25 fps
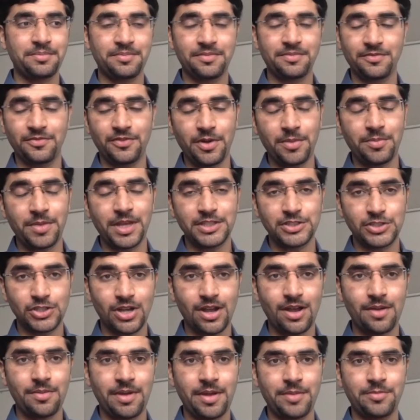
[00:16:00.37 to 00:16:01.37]
for my
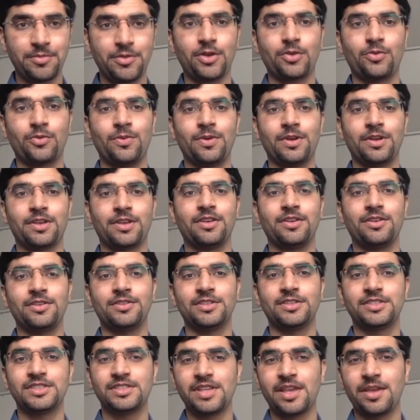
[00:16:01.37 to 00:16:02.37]
job, I'm not working on the
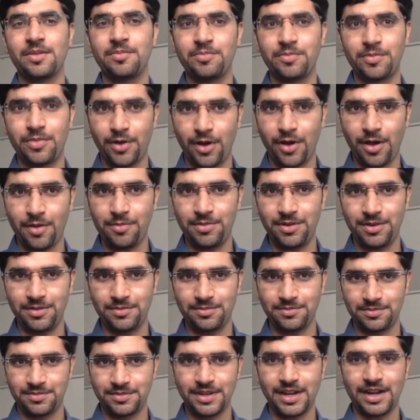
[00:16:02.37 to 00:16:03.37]
same
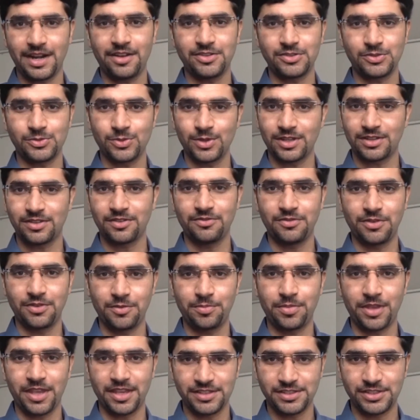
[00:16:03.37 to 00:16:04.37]
problem that I was working for
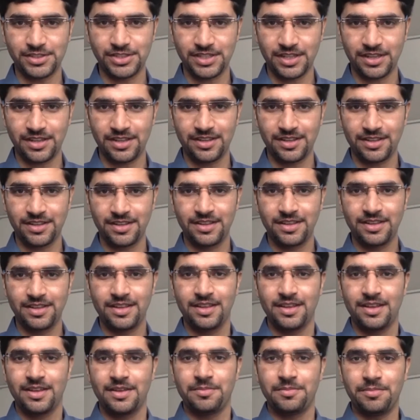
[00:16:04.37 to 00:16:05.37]
PhD,
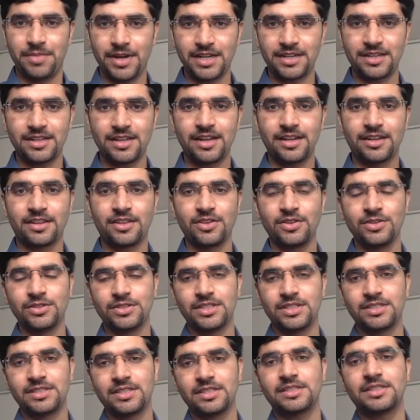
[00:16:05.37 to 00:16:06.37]
but it
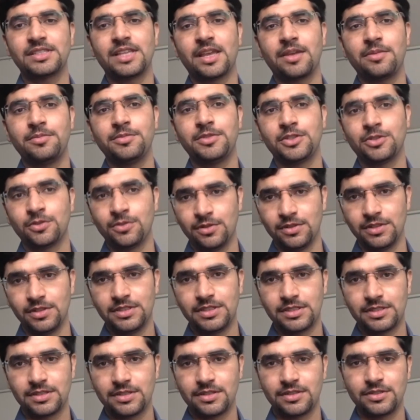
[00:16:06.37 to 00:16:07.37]
uses the same
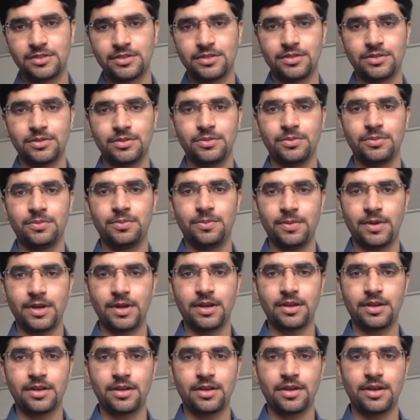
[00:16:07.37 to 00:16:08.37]
tools to
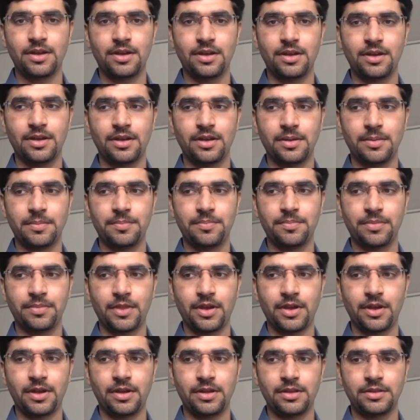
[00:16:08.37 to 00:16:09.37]
work
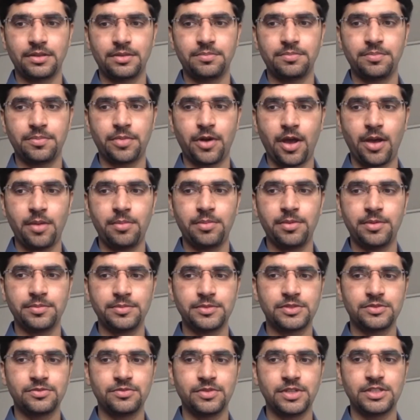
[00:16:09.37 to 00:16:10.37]
on
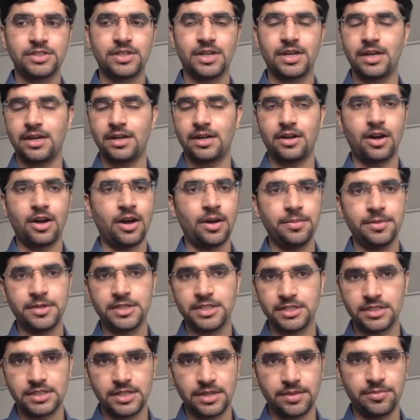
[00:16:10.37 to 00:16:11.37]
problems which are
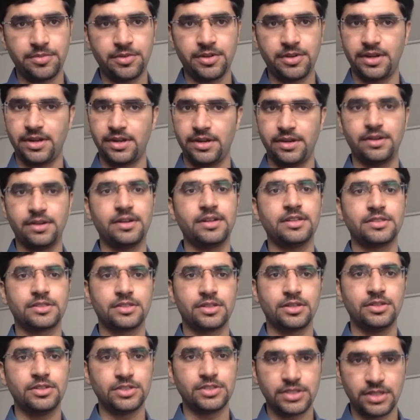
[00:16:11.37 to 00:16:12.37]
orbital debris, risk
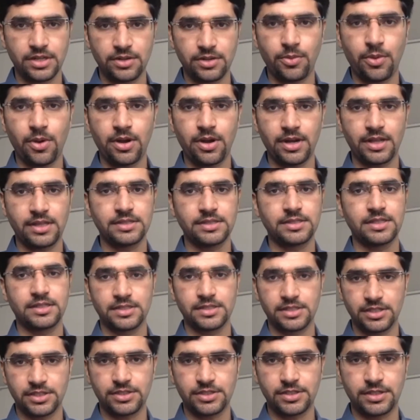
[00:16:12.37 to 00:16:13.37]
collision avoidance,
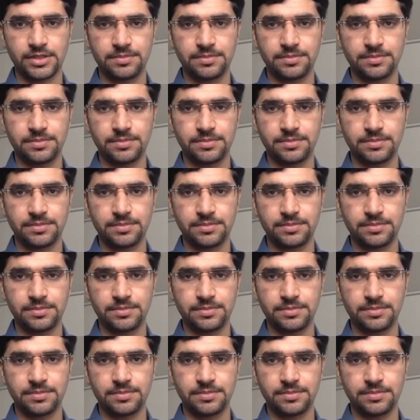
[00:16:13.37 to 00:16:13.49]
etc.